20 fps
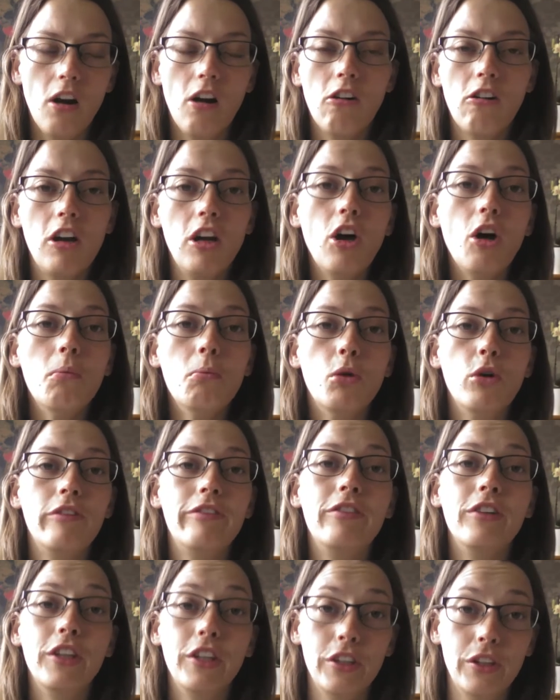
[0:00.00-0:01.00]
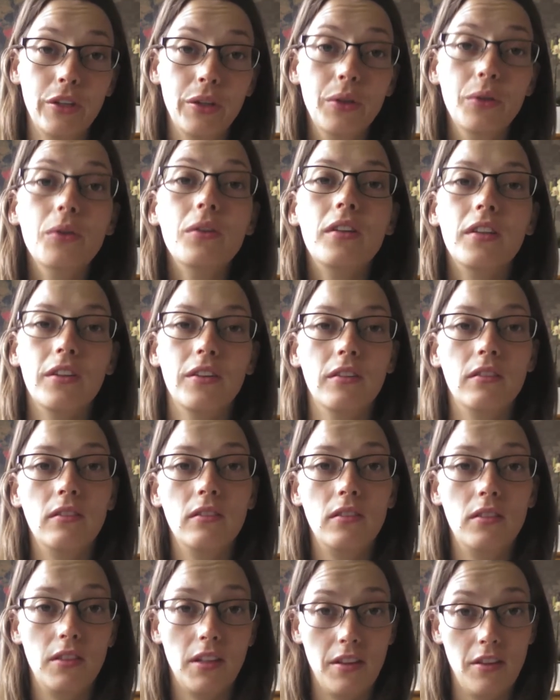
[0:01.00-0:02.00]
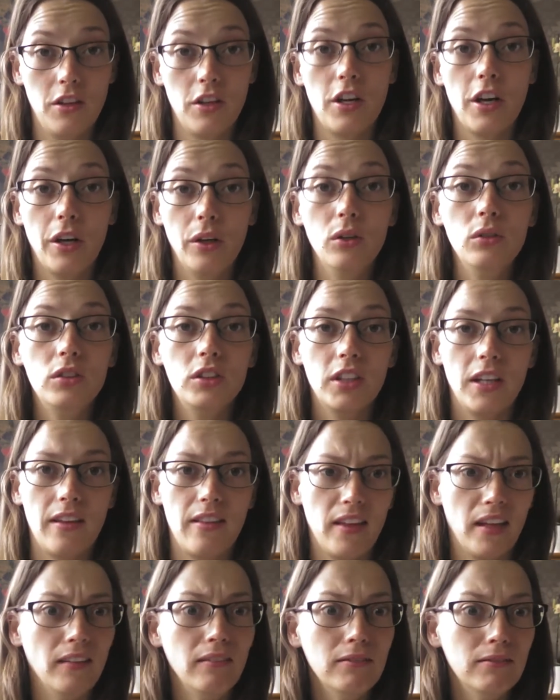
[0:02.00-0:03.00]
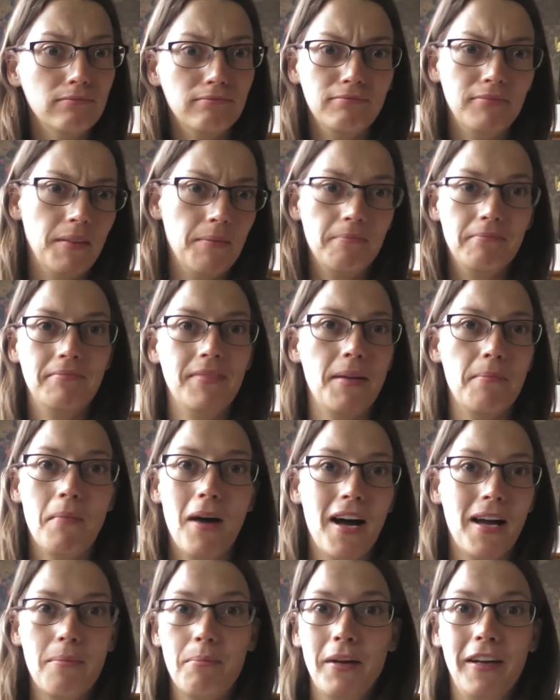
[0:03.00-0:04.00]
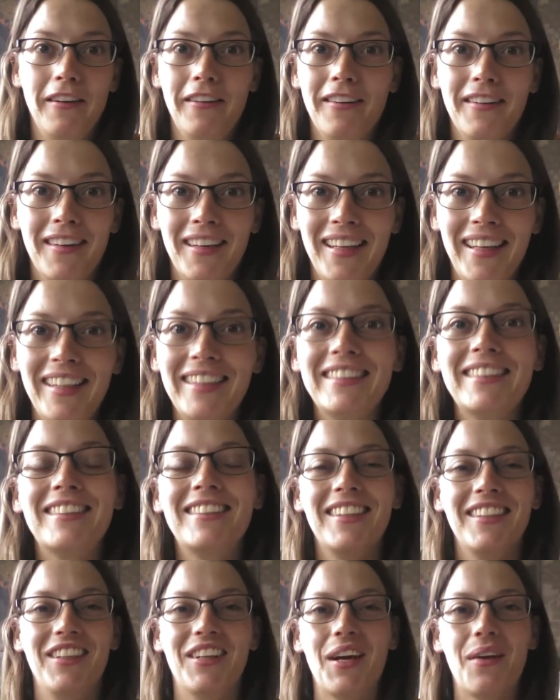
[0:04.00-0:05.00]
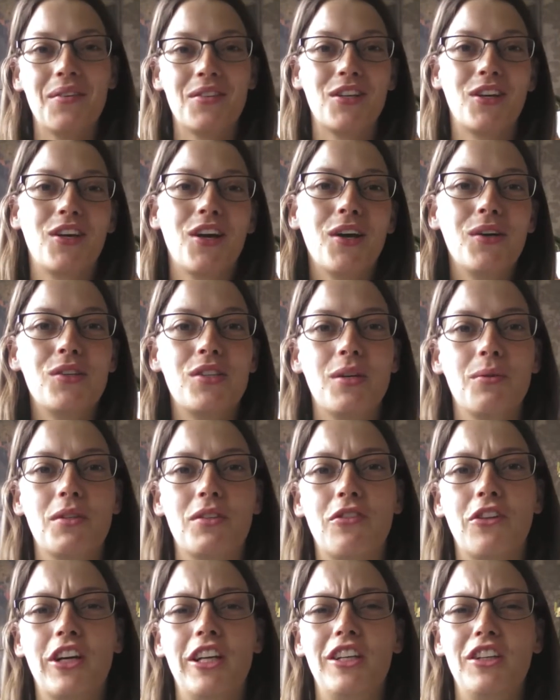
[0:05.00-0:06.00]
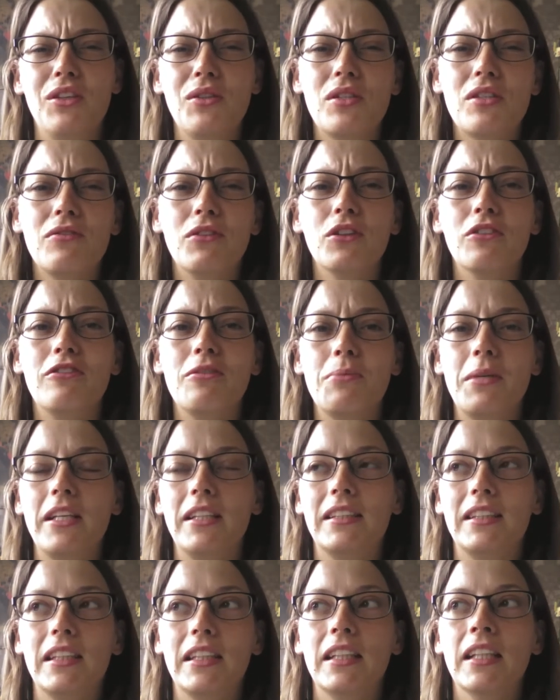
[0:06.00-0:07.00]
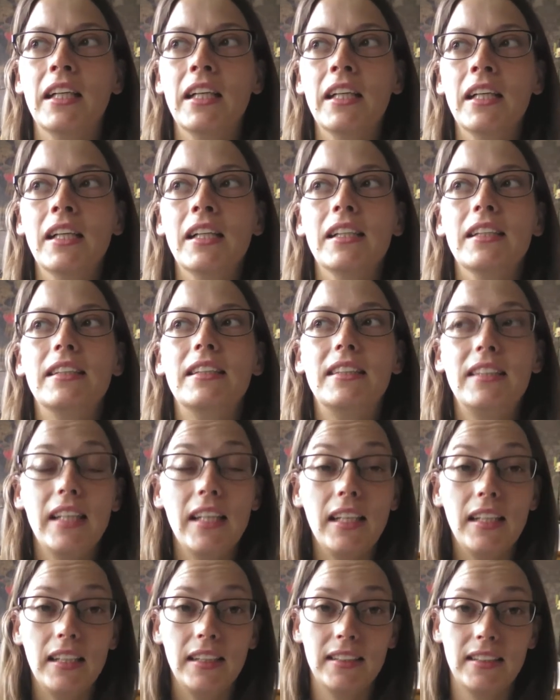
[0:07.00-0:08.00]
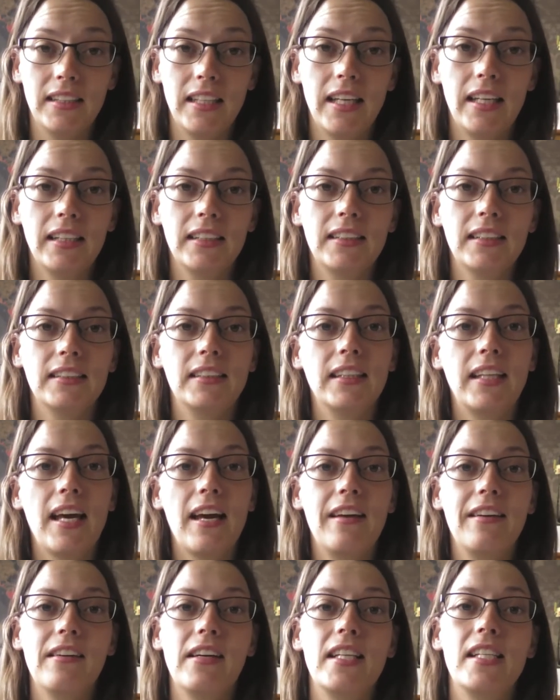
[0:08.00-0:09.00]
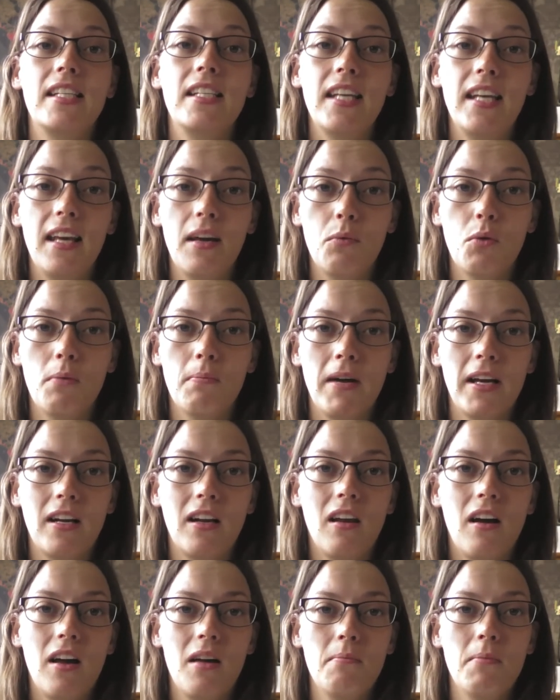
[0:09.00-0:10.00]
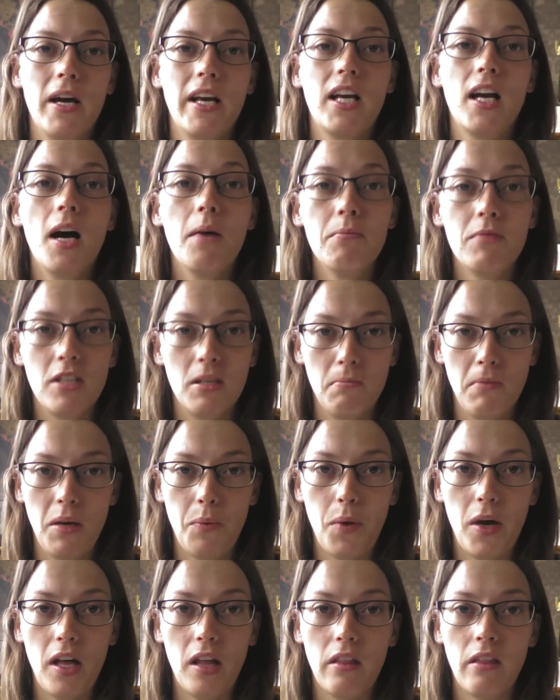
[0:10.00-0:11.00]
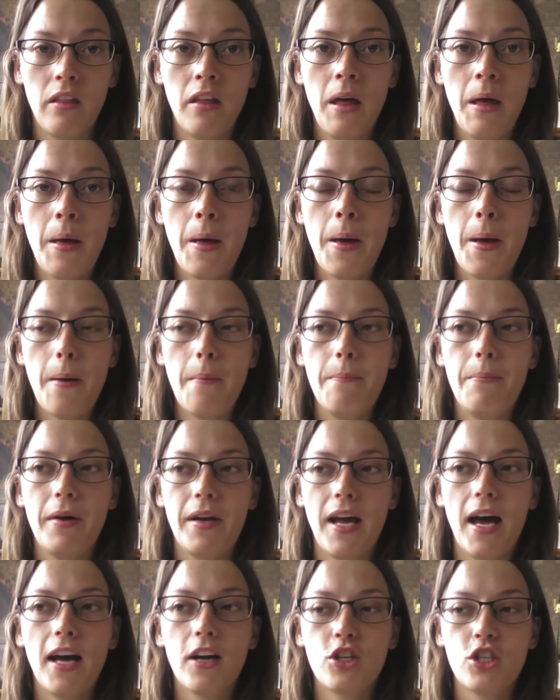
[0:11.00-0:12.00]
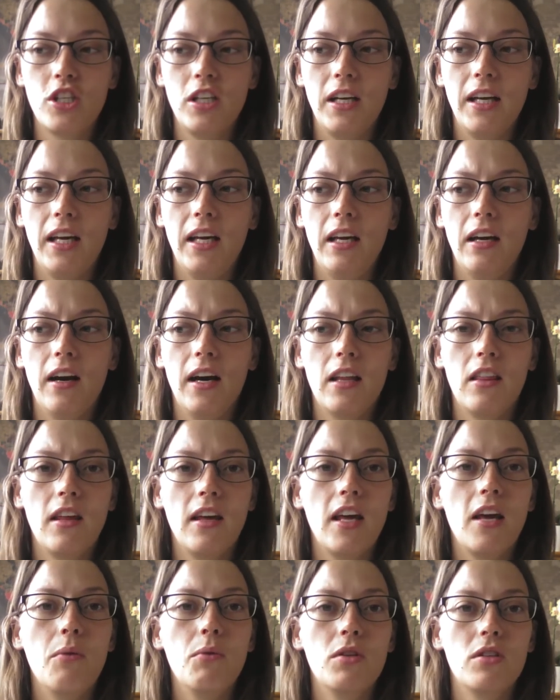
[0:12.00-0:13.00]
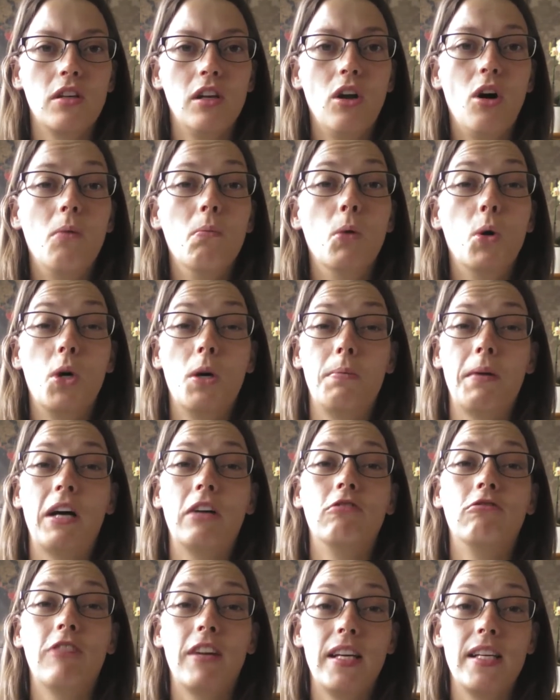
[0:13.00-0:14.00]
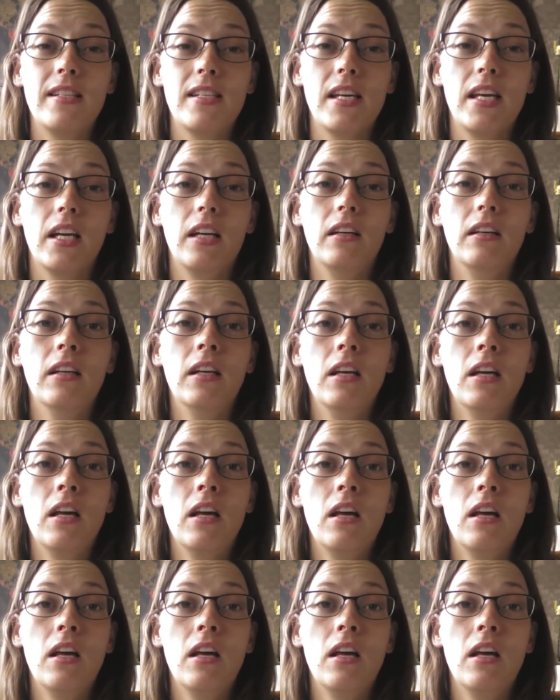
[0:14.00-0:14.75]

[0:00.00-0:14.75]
are a lot more for you than the coach, I think, in my opinion at least. You know, as a coach, it was very useful for me to see these things and to get an idea what my client might come to me with. But actually, I think it was a lot more about raising,